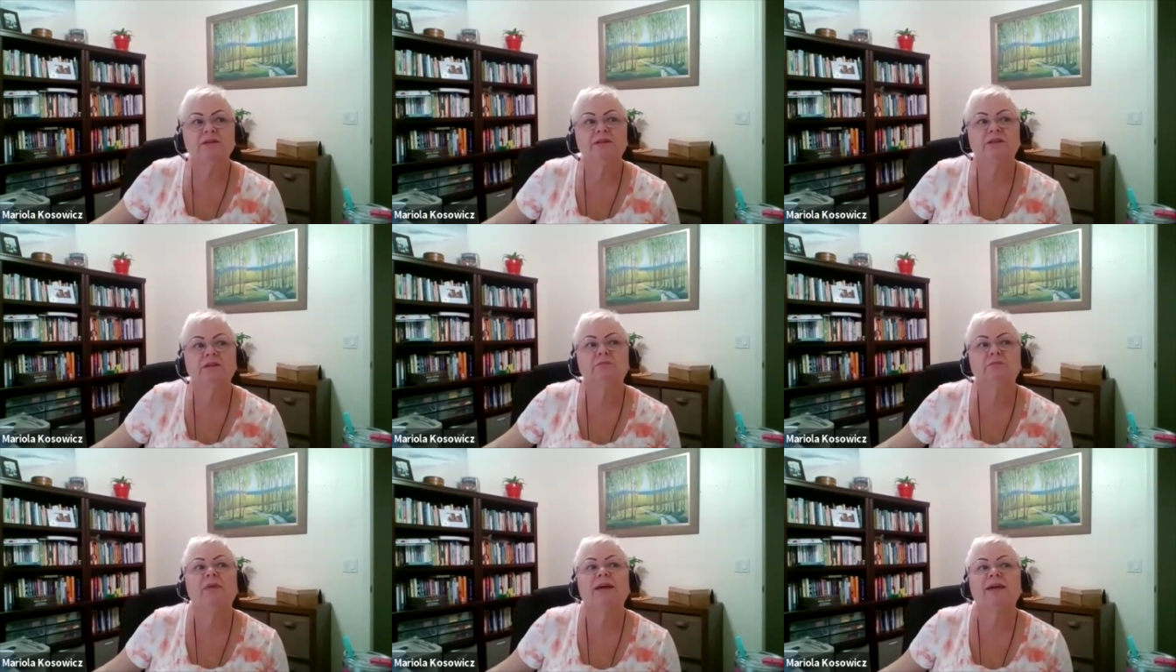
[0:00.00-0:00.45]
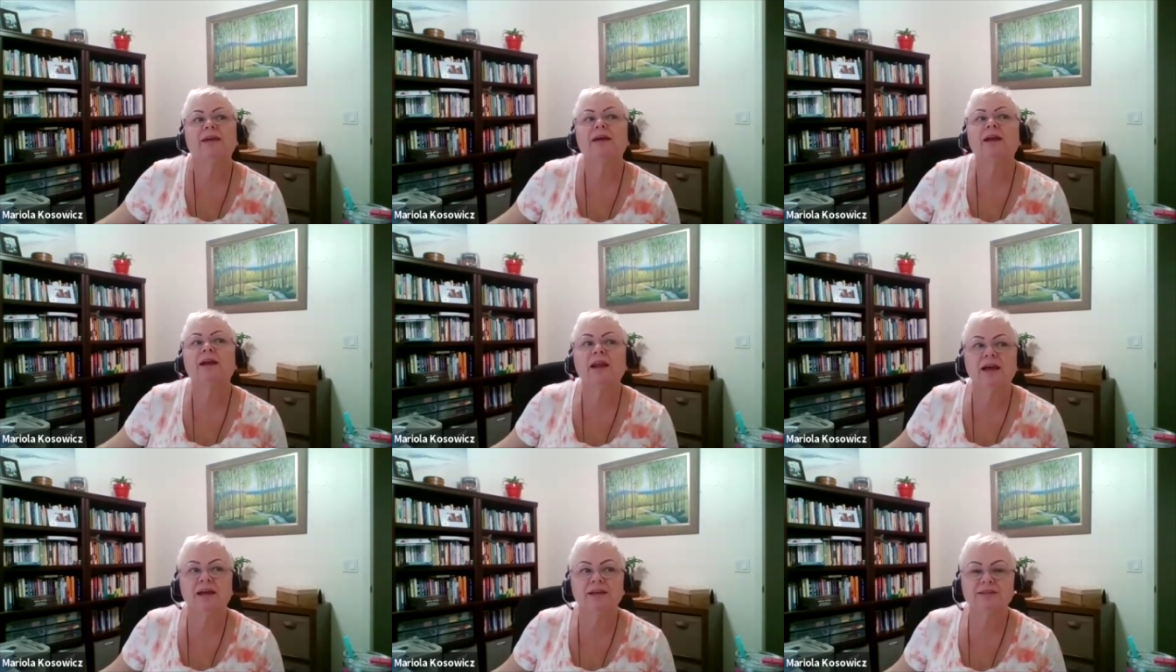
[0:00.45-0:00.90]
in my
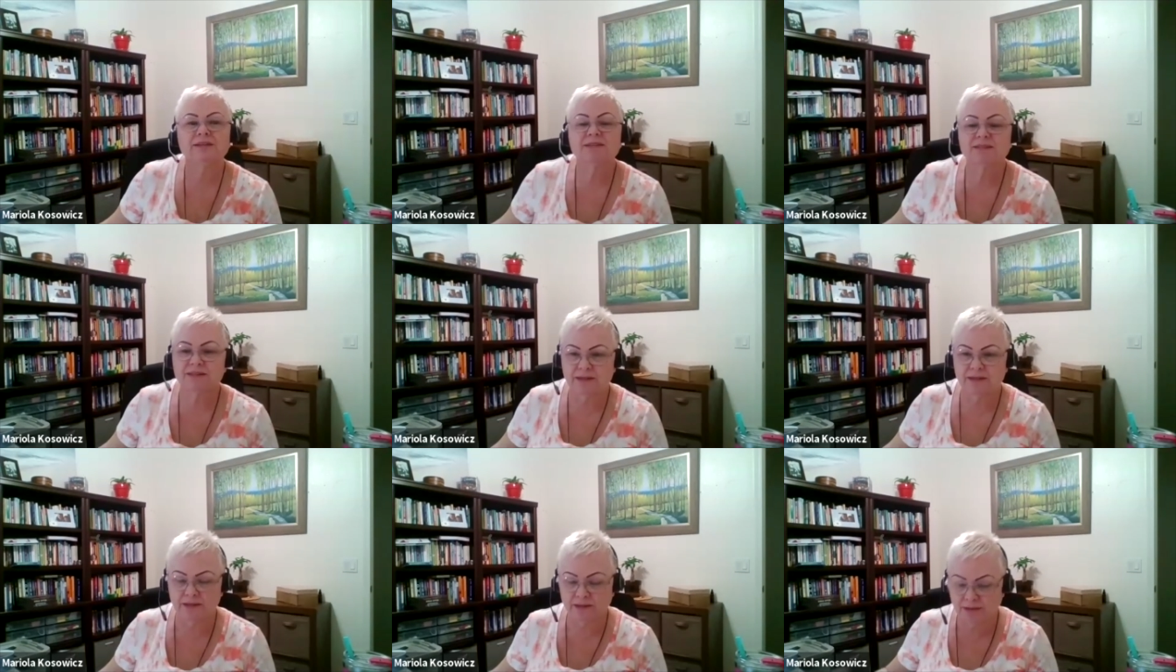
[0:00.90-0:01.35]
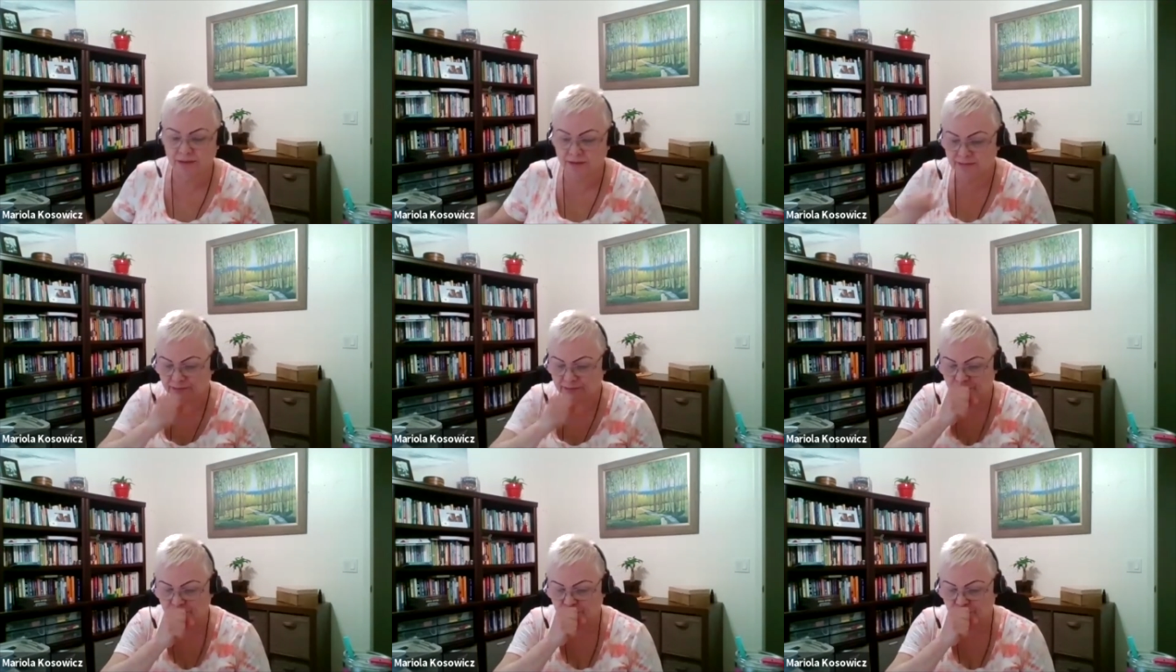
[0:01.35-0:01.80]
class
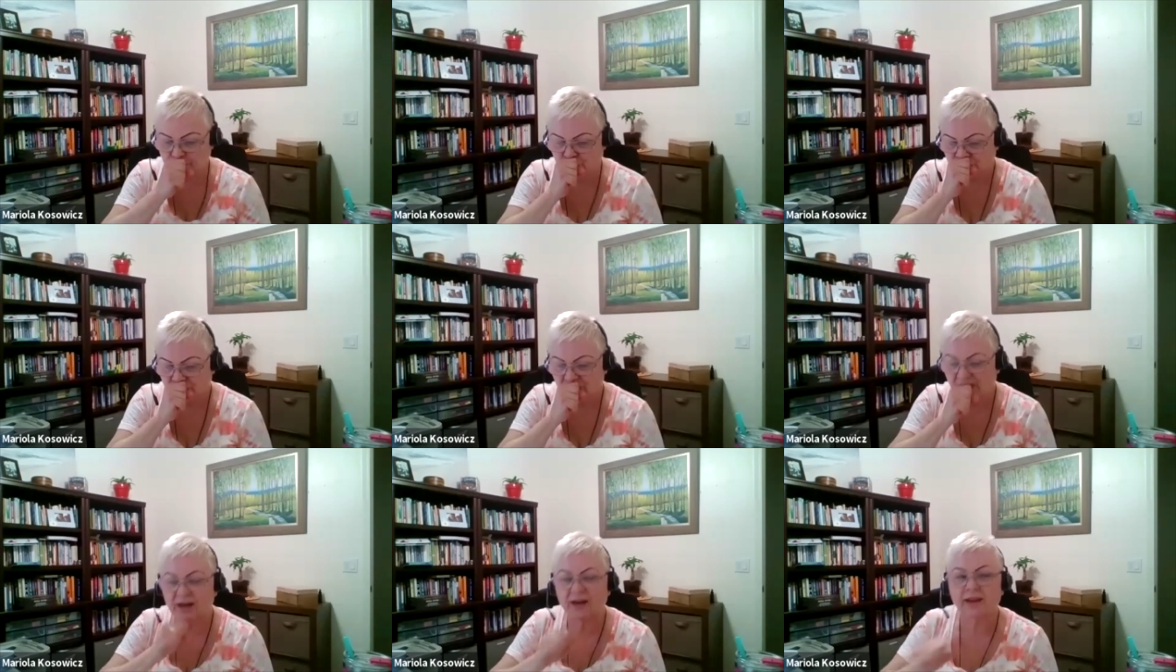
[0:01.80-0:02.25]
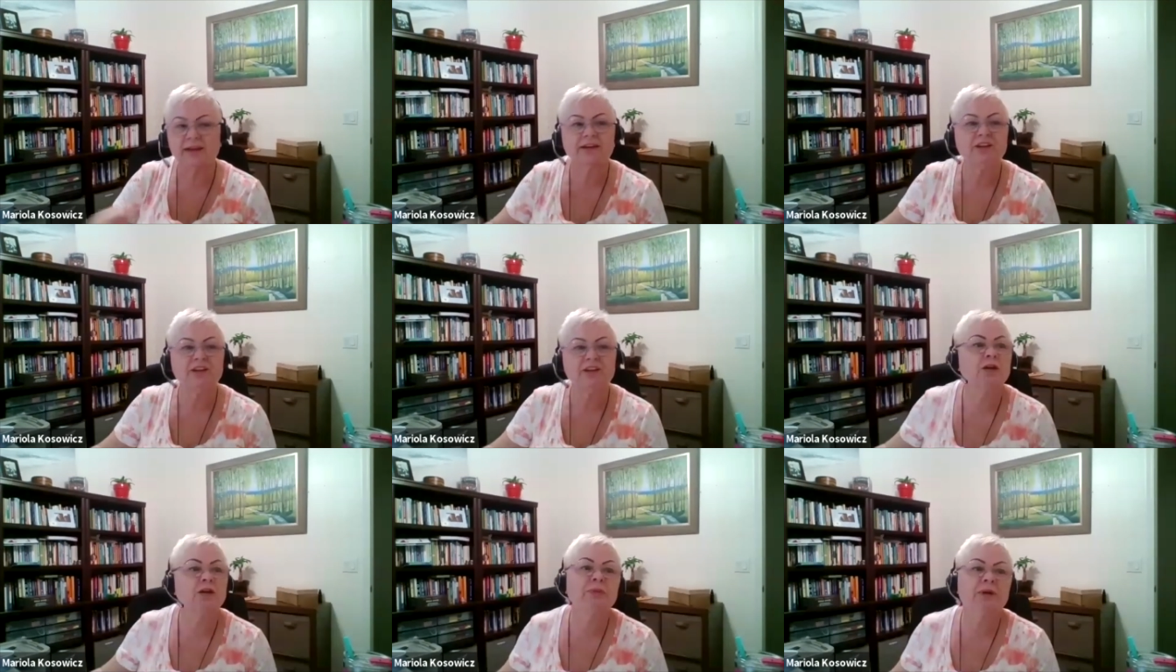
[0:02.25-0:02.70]

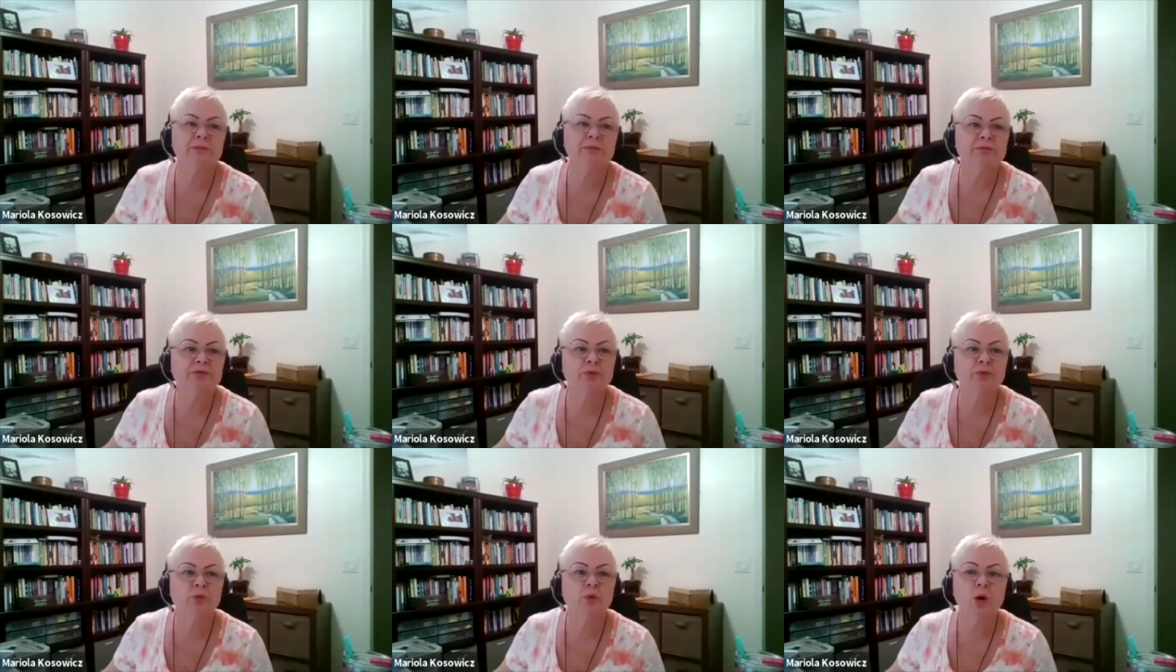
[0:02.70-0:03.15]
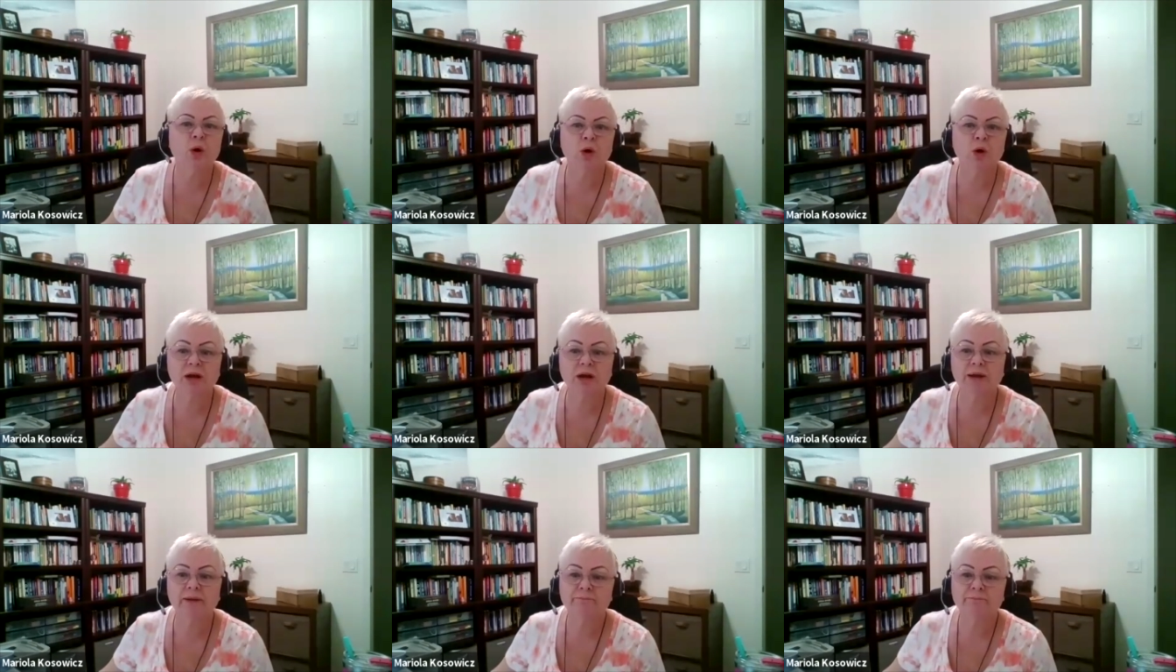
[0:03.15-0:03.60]
learning prep to
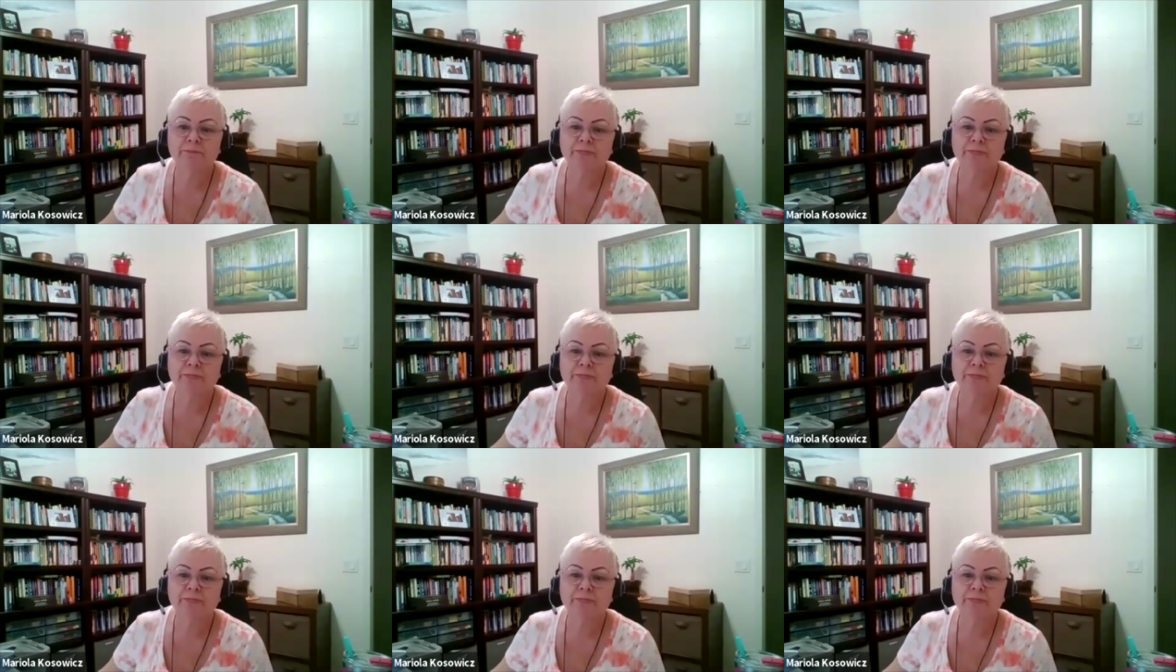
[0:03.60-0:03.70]
work,